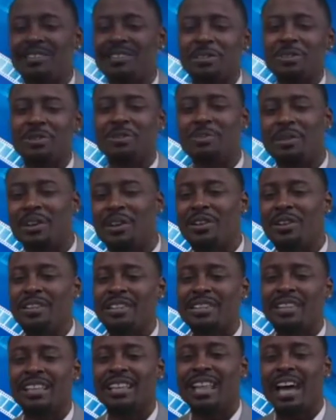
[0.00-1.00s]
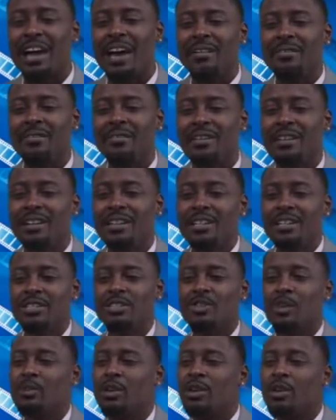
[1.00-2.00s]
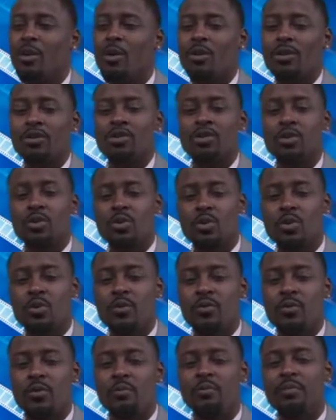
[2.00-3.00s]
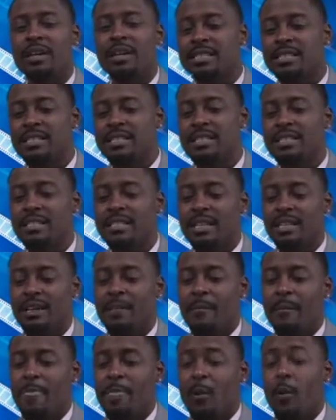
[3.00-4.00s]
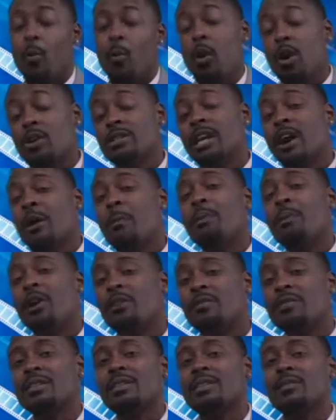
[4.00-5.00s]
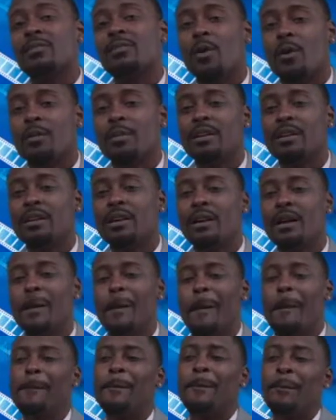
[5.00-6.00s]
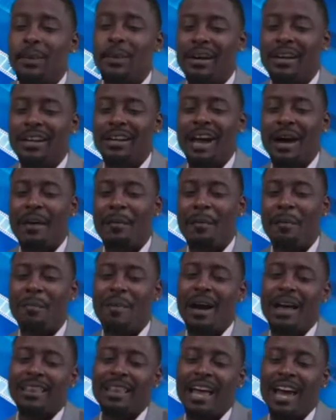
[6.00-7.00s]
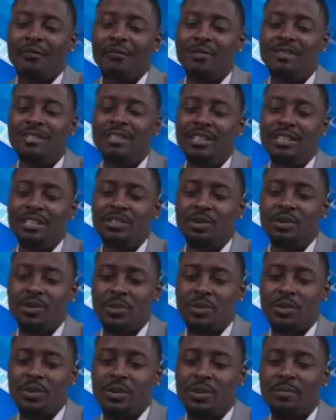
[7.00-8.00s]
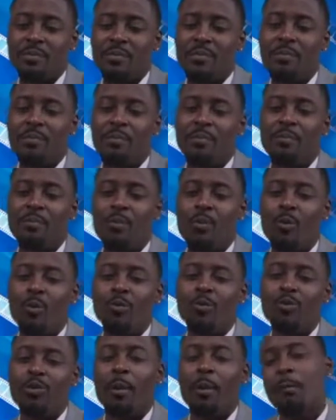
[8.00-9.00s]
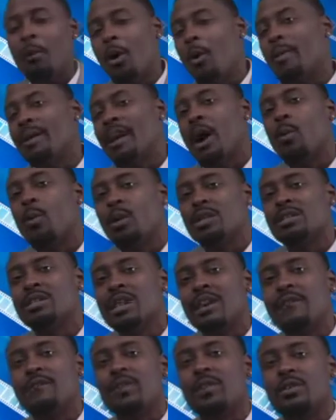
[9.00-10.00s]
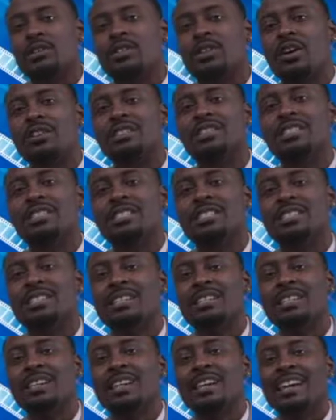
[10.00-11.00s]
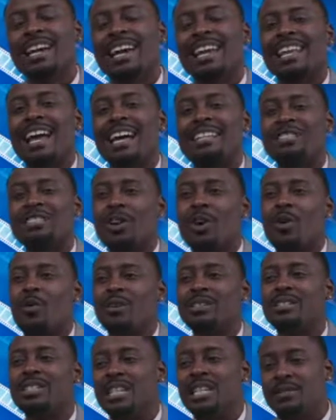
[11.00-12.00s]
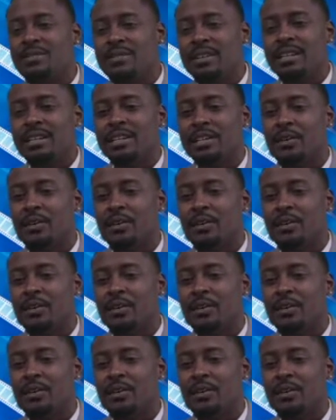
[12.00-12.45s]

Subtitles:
on your spirit and your life. So me going to school for business worked out perfectly for me, but my life was detoured the moment I went to that first audition. And I saw with TV,